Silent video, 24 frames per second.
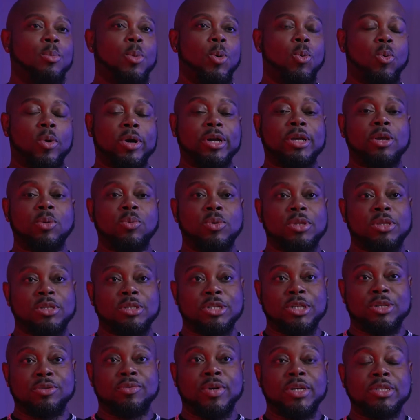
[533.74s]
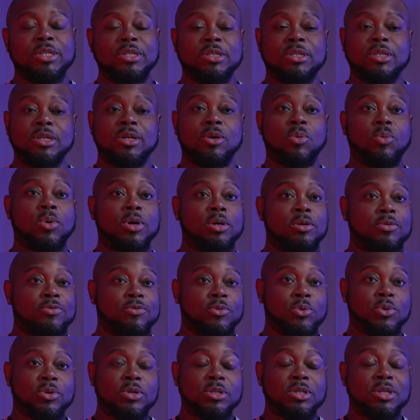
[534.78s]
working with the generations in the
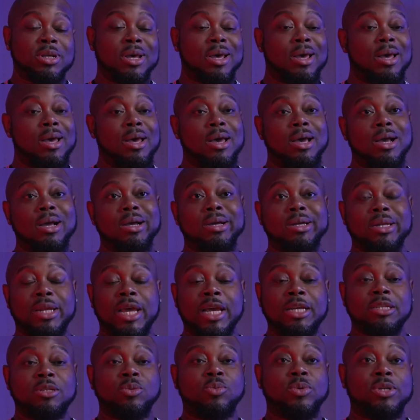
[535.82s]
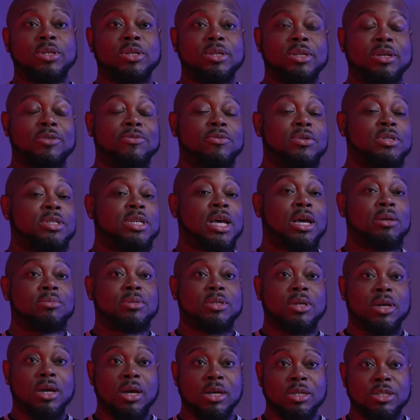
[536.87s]
workforce, connecting with the different types
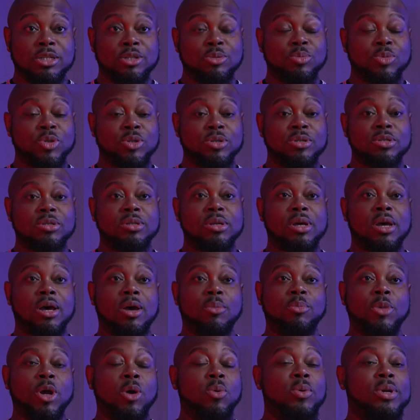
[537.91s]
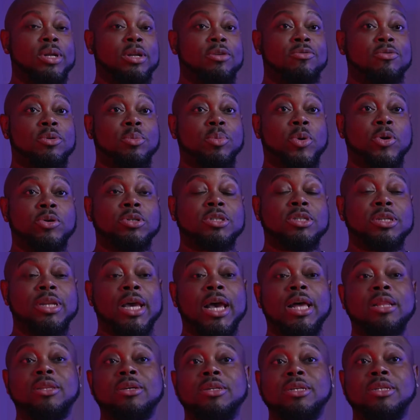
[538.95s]
of customers, knowing different
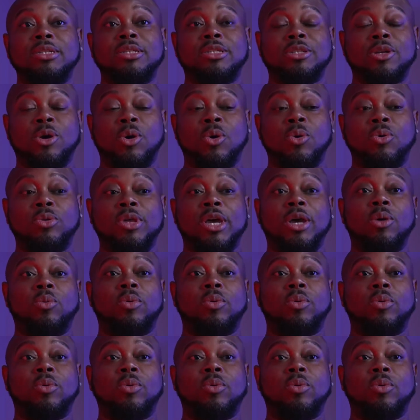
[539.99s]
personalities, so that